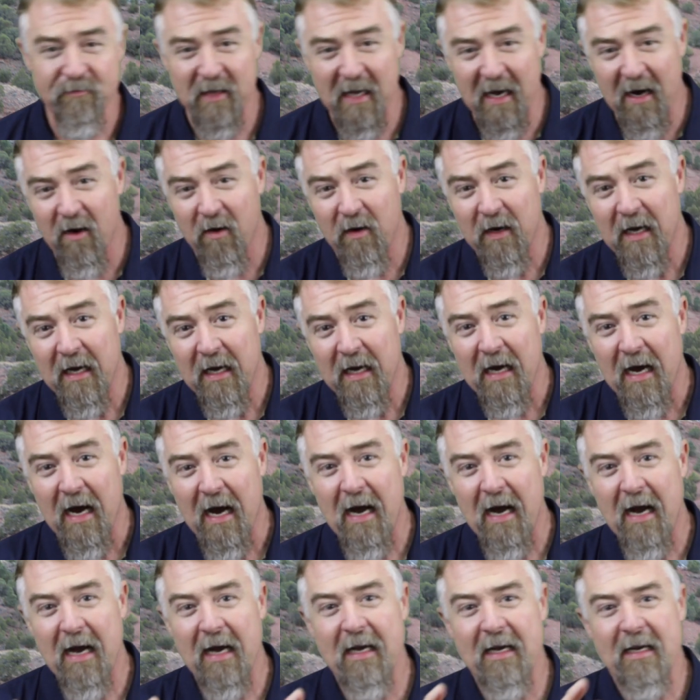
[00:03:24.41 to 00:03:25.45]
Now,
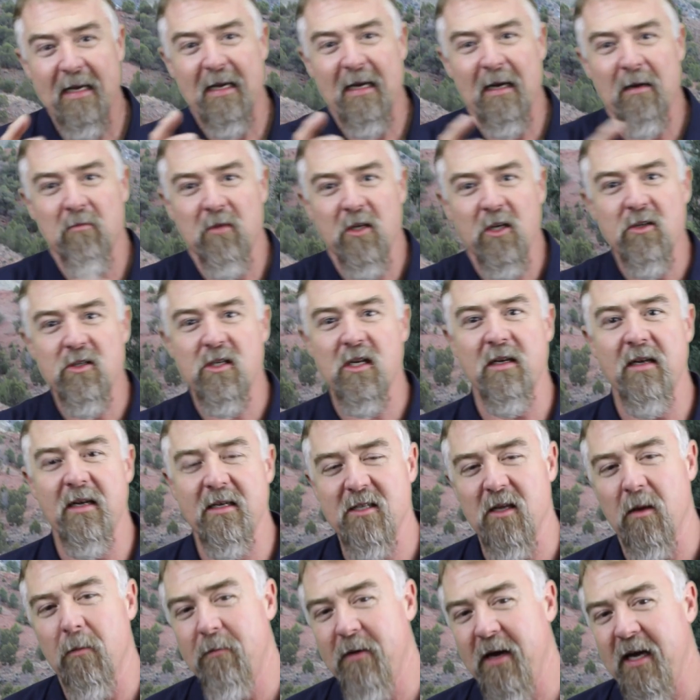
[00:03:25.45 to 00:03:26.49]
I am using
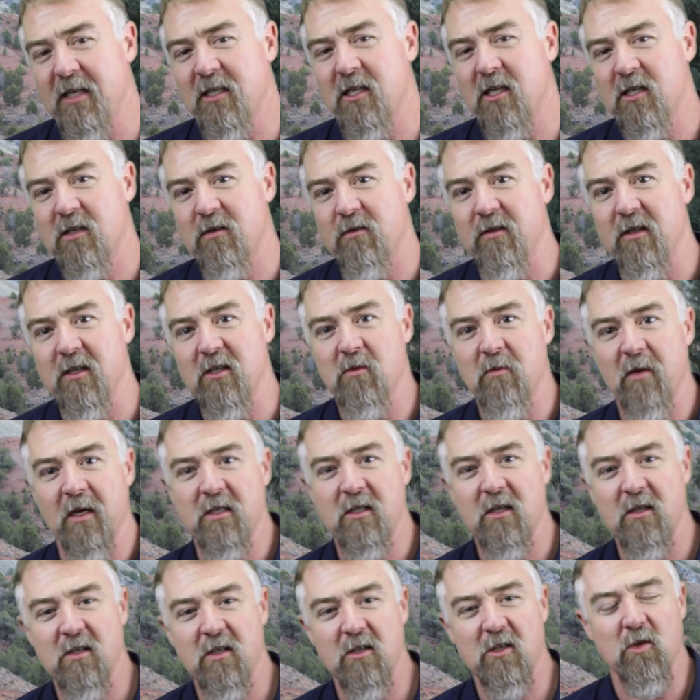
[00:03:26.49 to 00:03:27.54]
as a basis for this
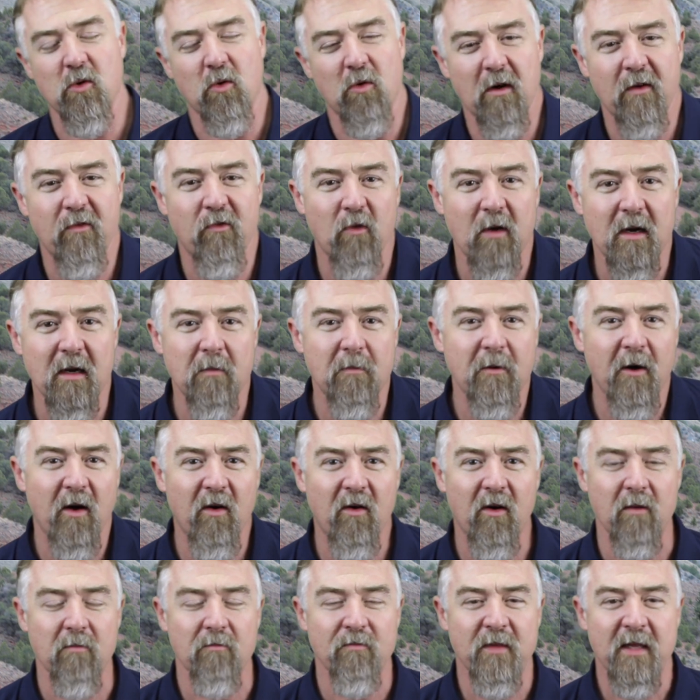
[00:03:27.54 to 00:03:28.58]
message the story of
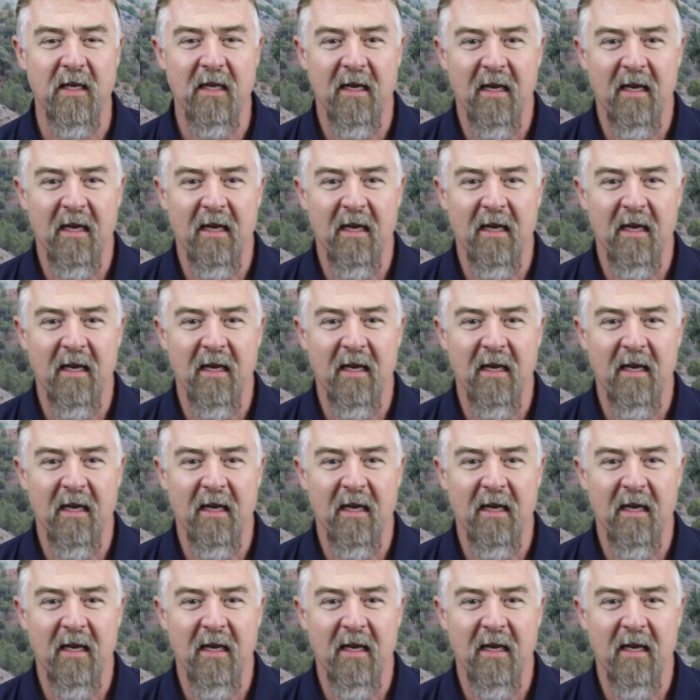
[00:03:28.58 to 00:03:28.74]
Rehoboam.